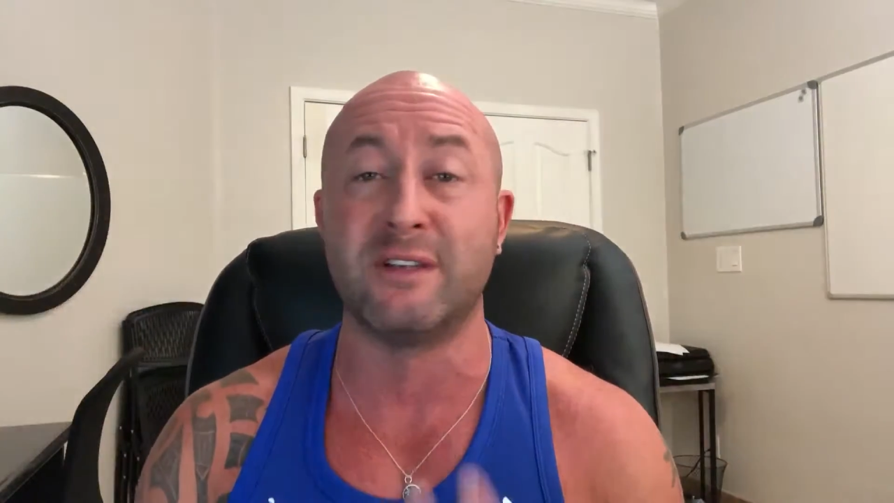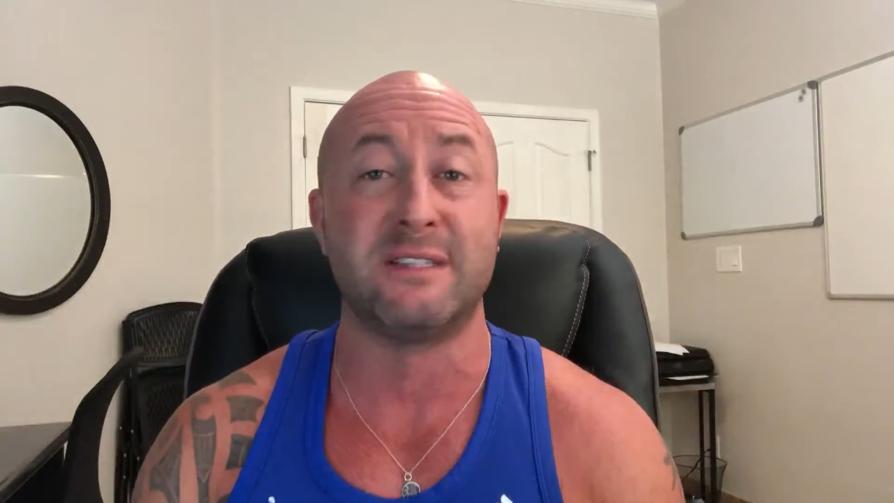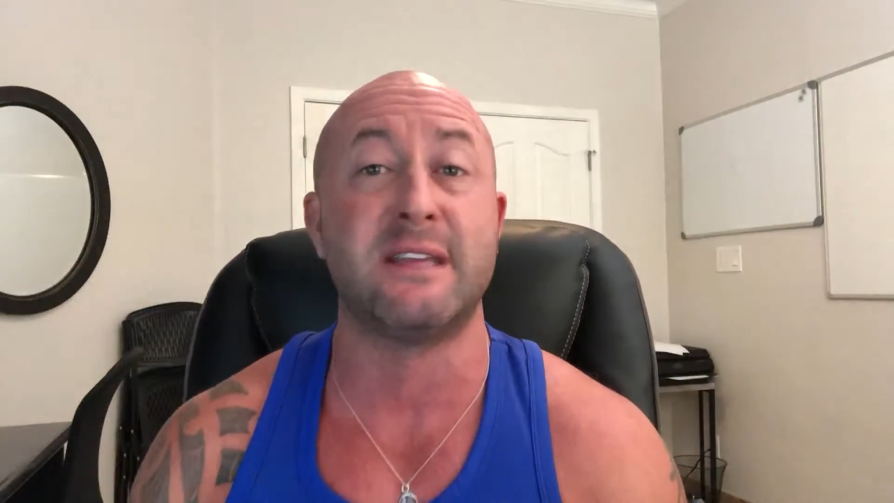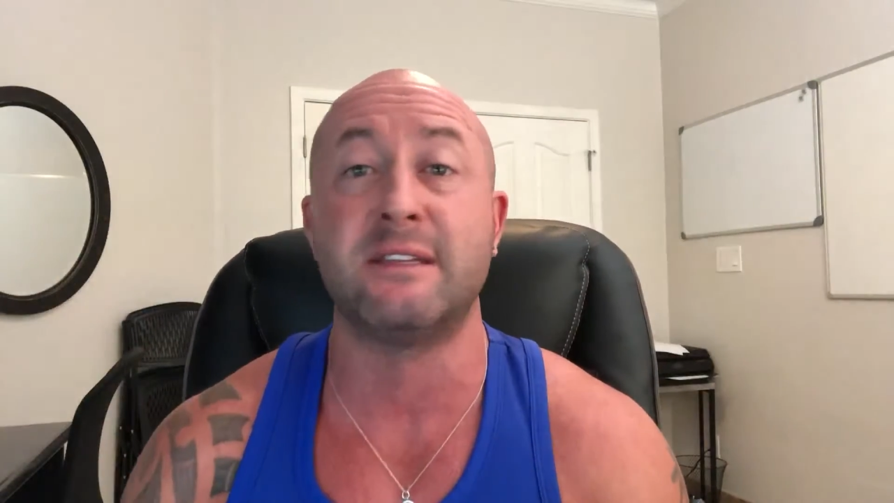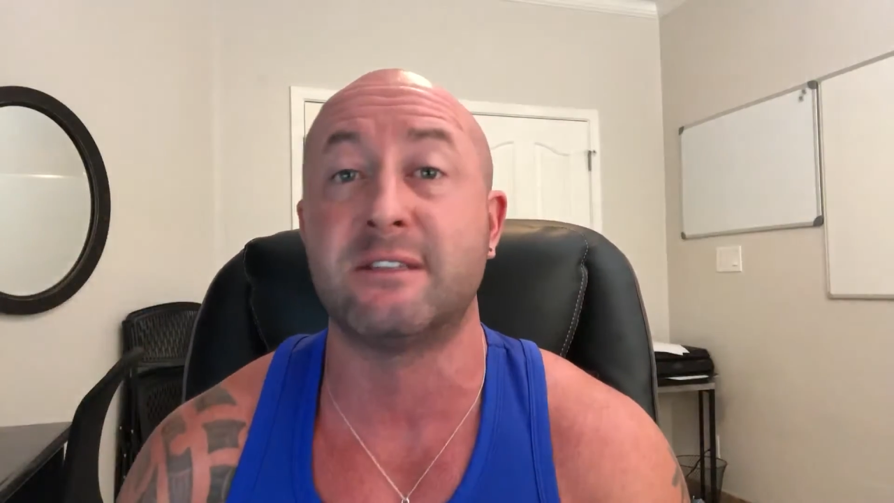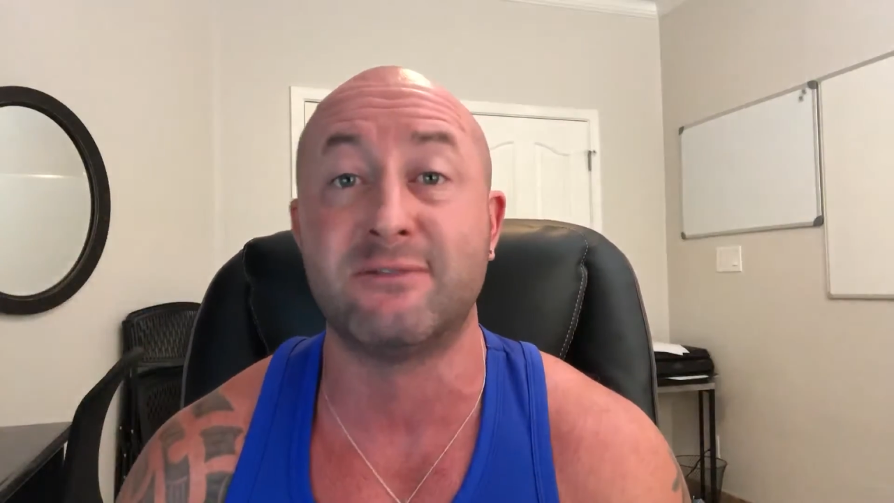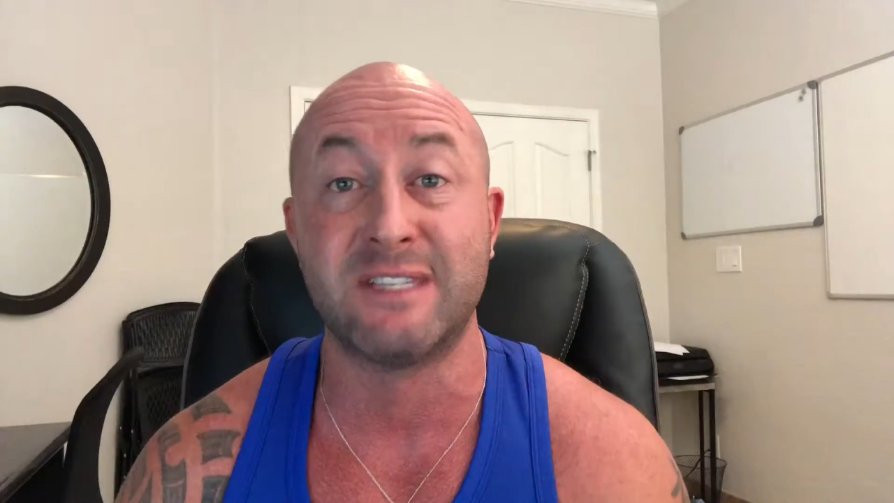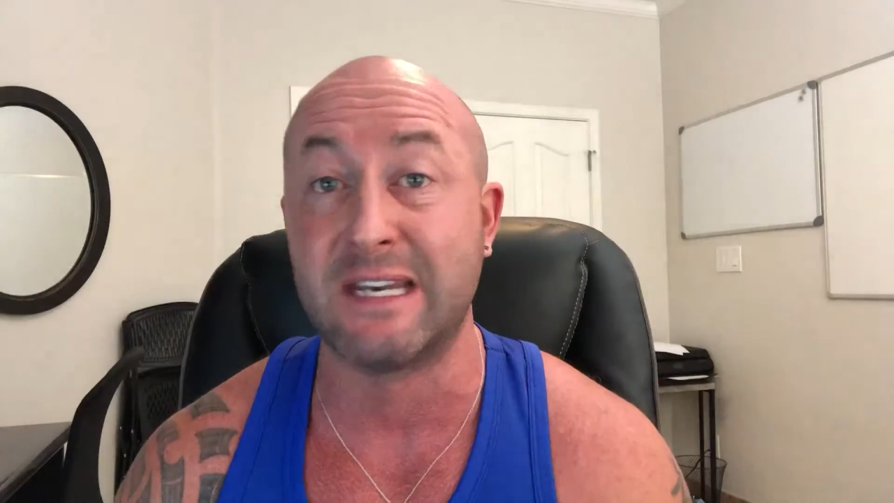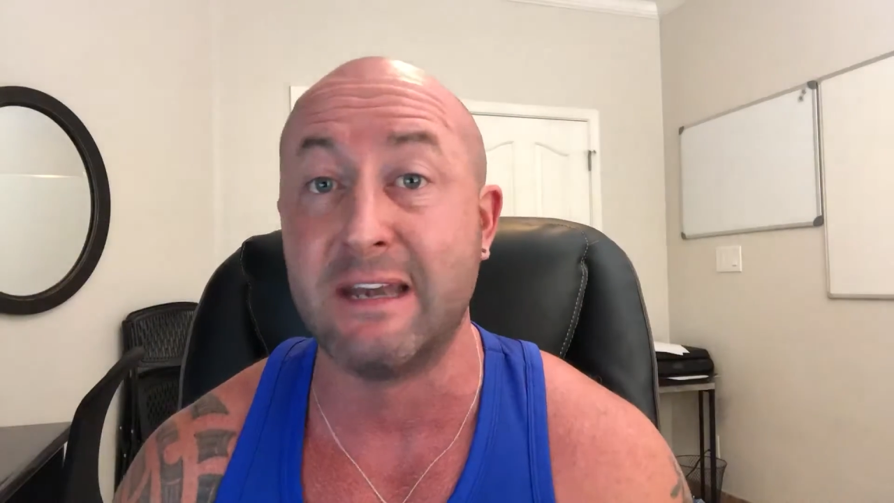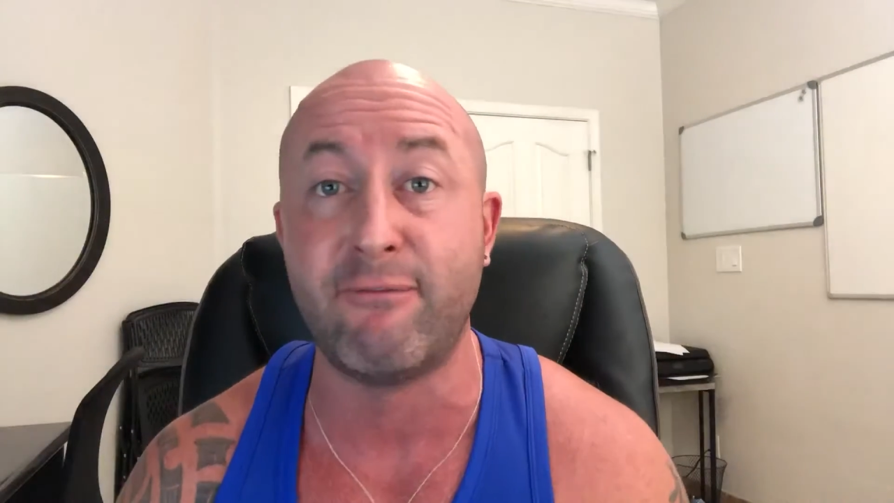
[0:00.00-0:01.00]
sense of
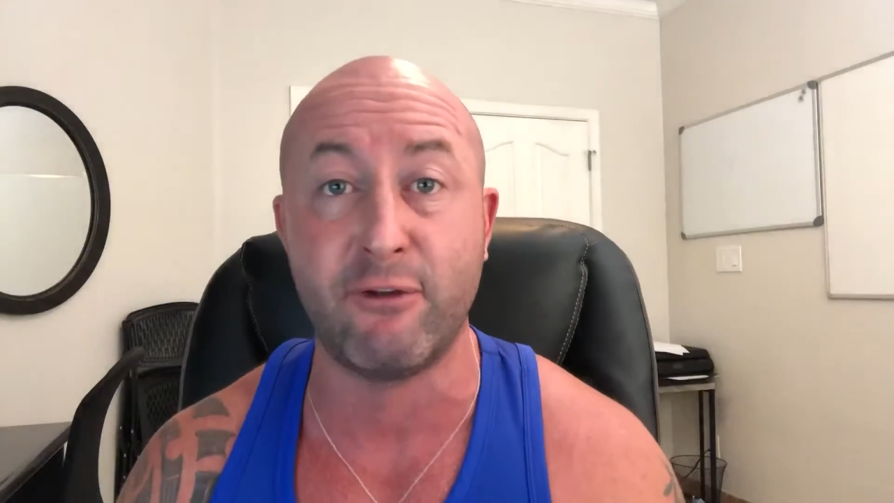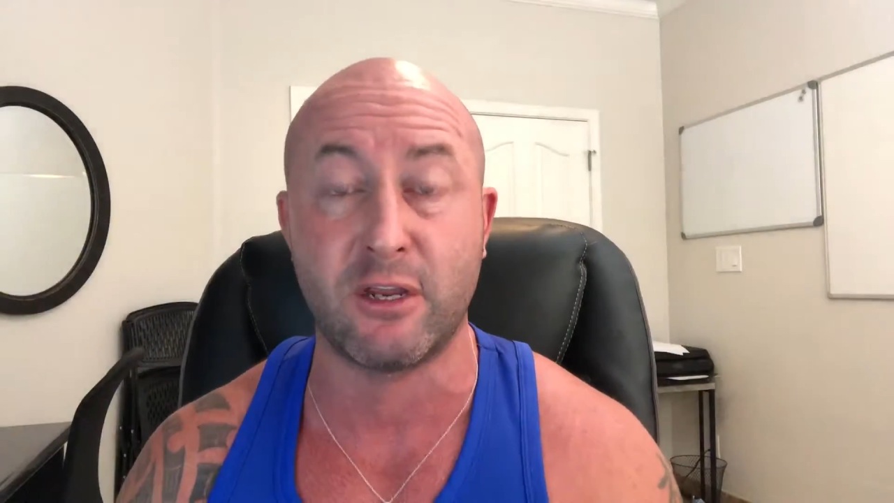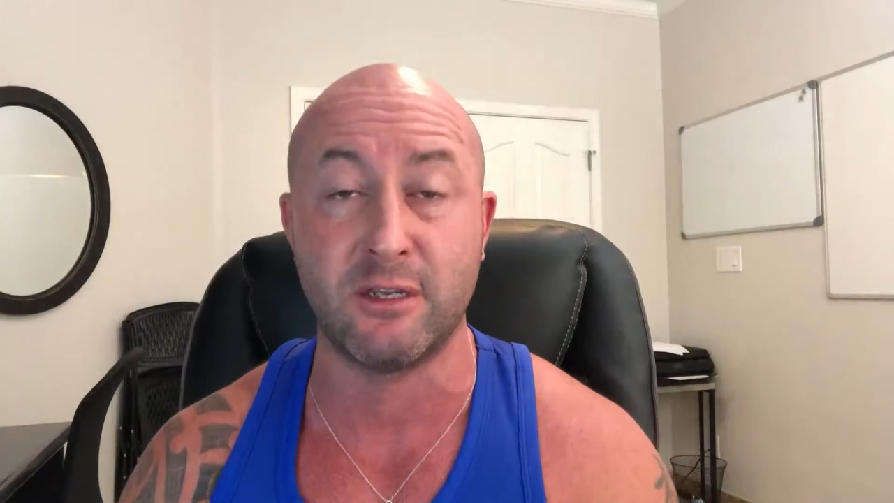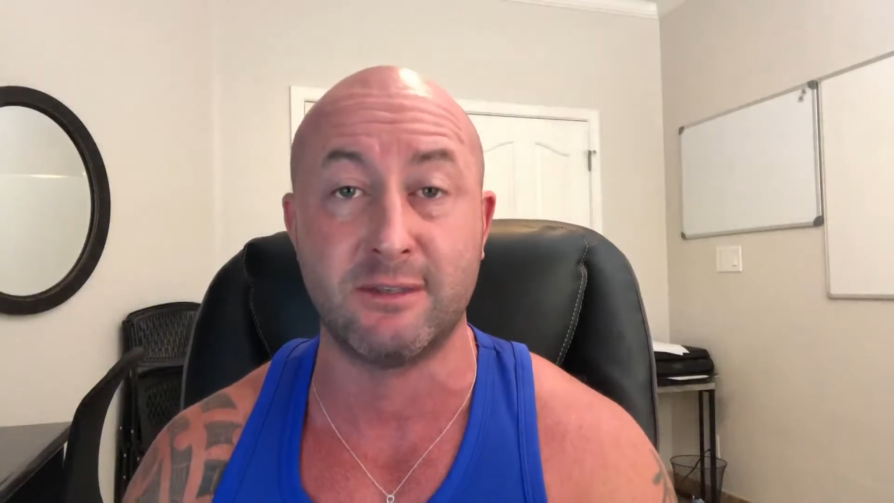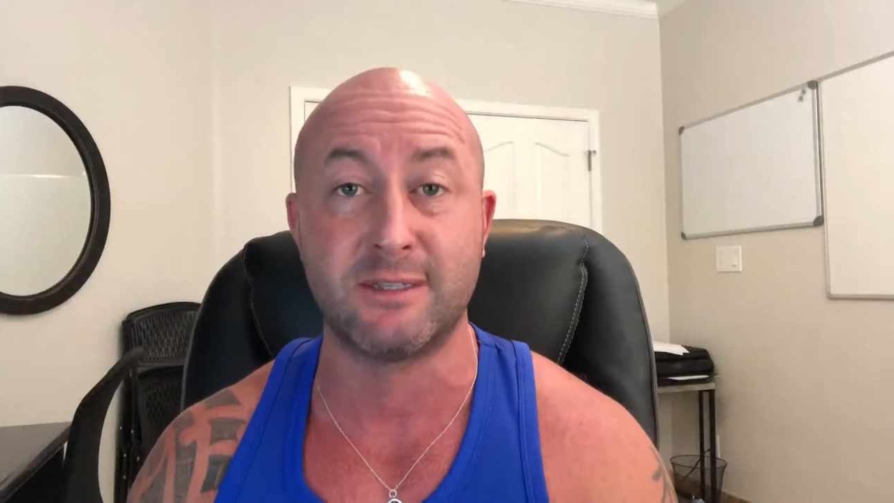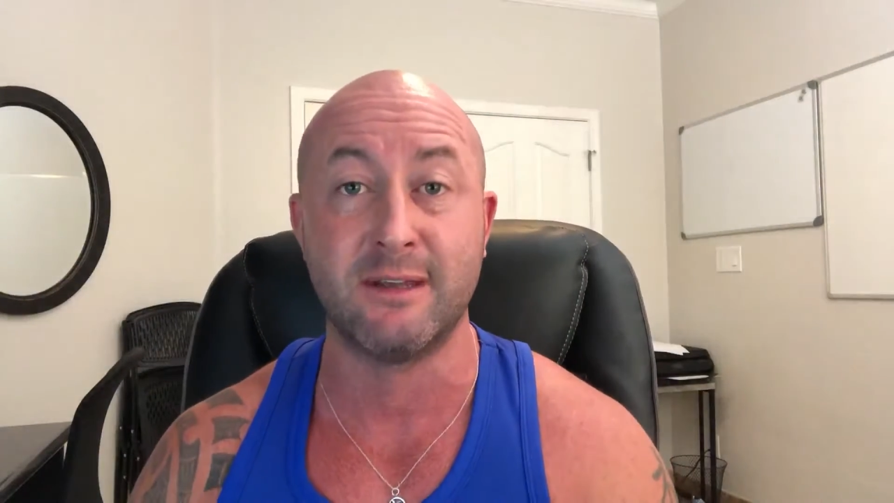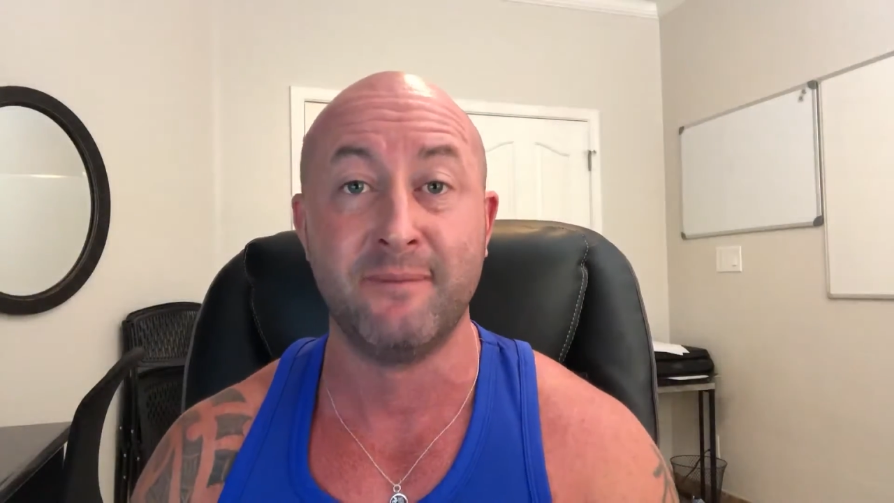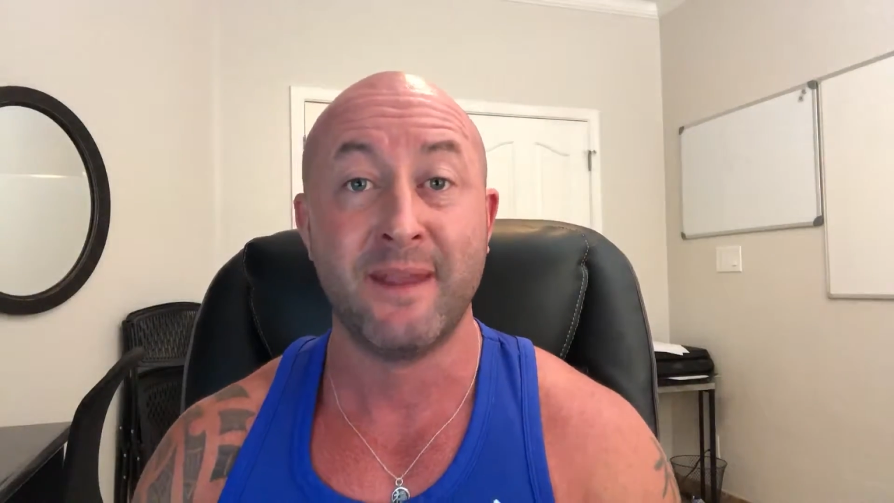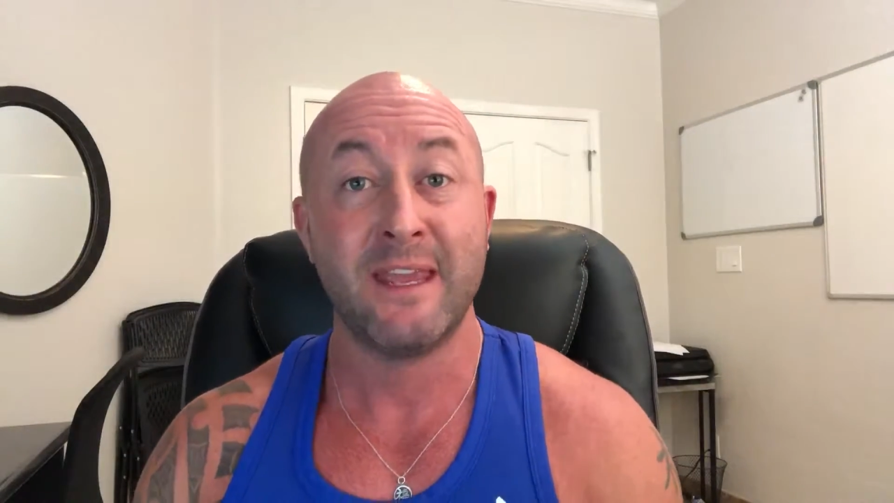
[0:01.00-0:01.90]
significance.